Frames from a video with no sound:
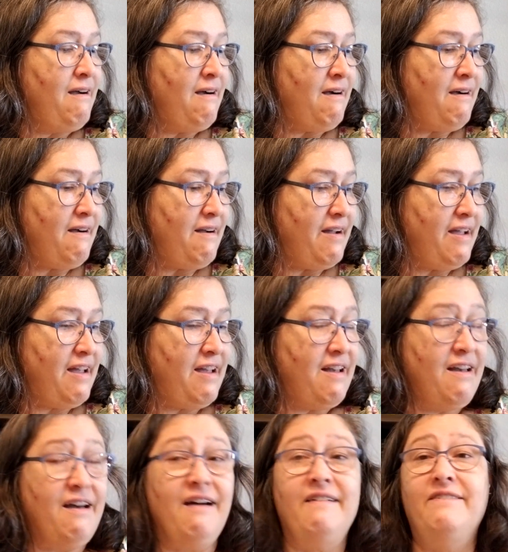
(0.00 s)
I
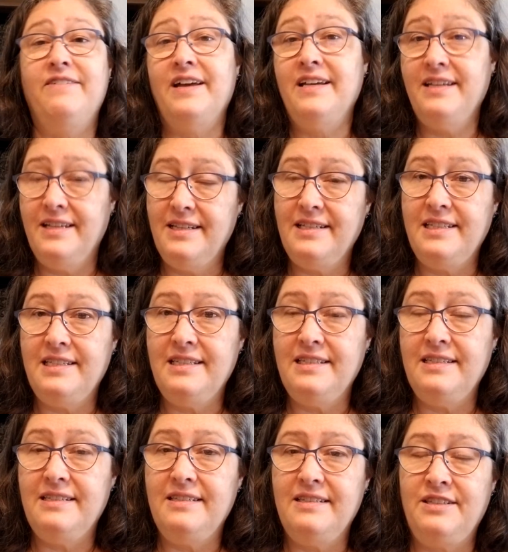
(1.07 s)
have
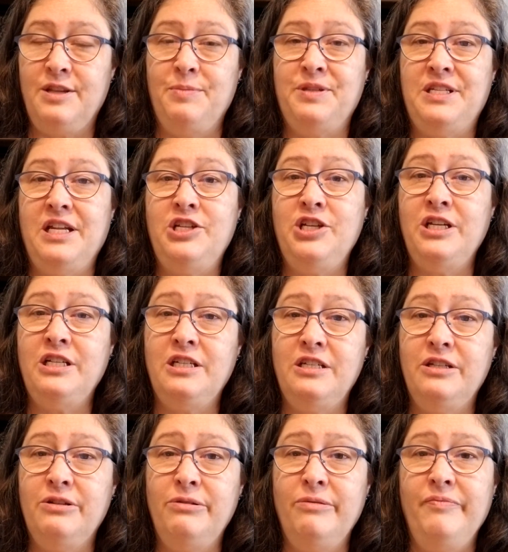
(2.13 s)
some stitching to
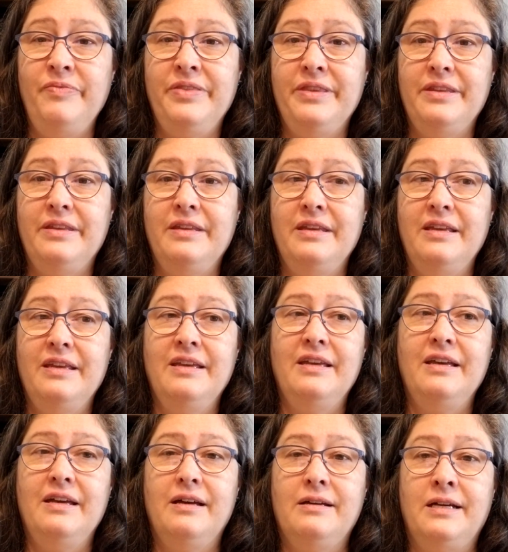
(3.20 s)
do.
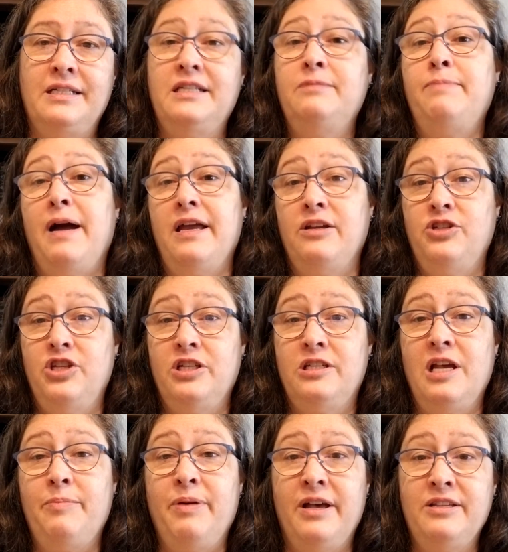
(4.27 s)
I did buy a
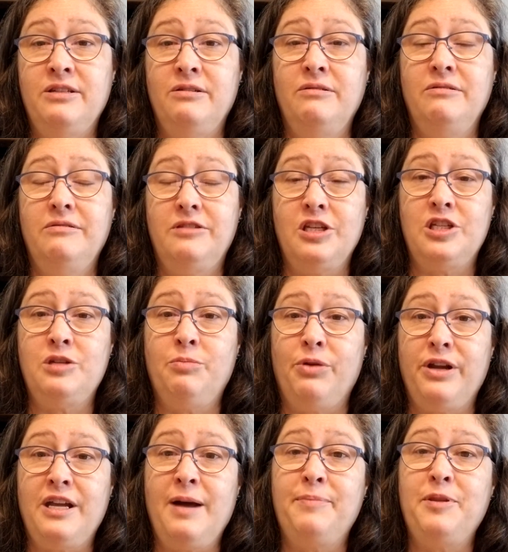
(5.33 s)
jigsaw puzzle just to
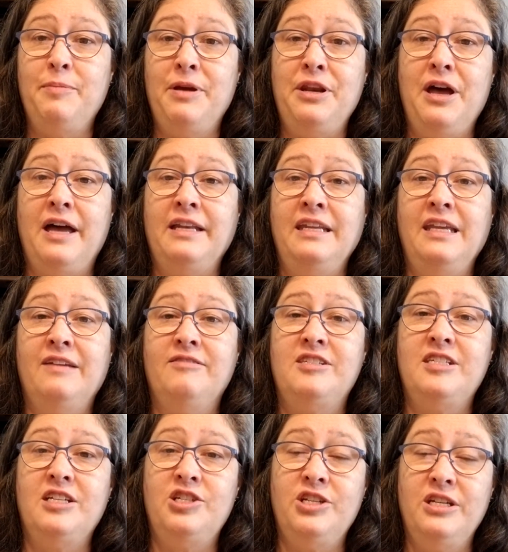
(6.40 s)
break up the monotony of
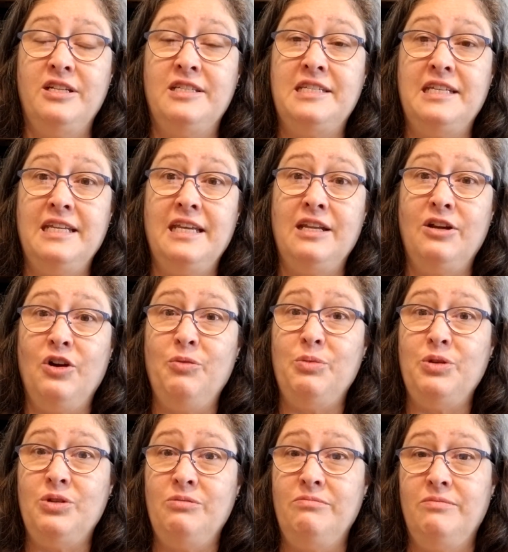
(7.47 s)
stitching and sitting at home
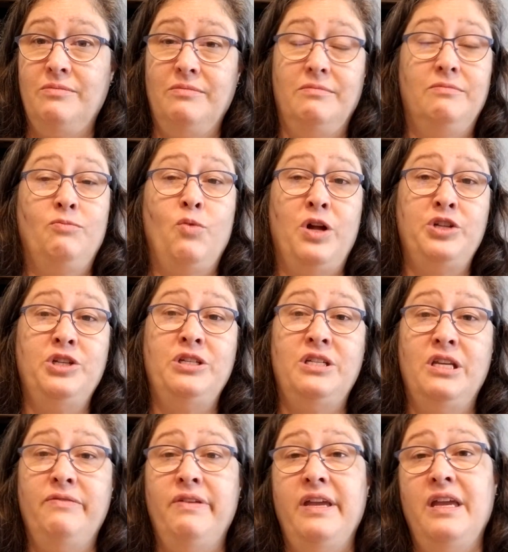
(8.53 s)
and watching
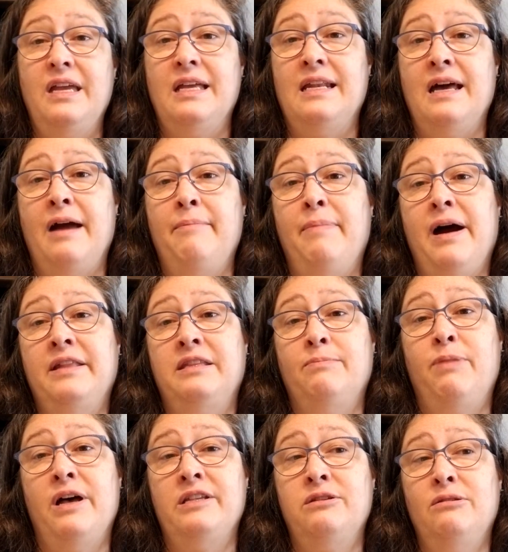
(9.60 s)
TV, and I bought the
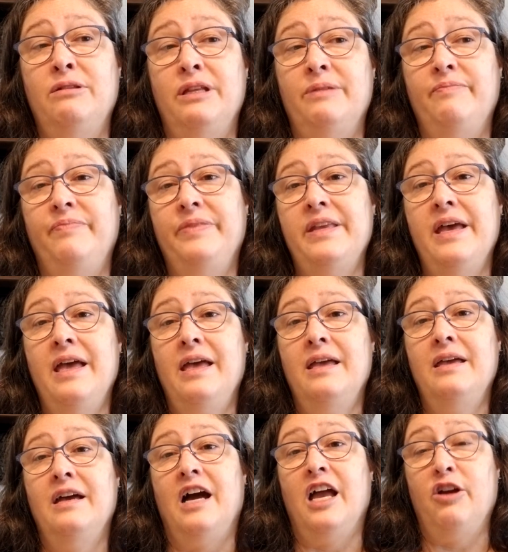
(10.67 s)
puzzle, and
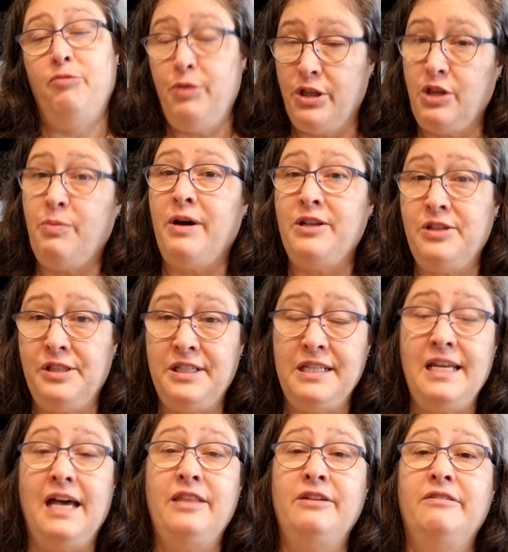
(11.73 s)
I have put the puzzle
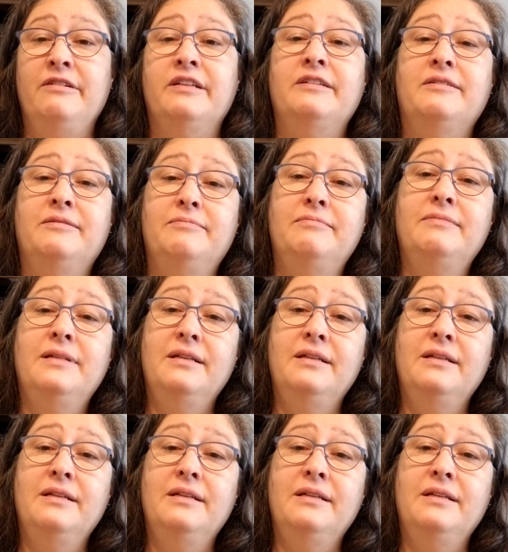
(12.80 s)
together, and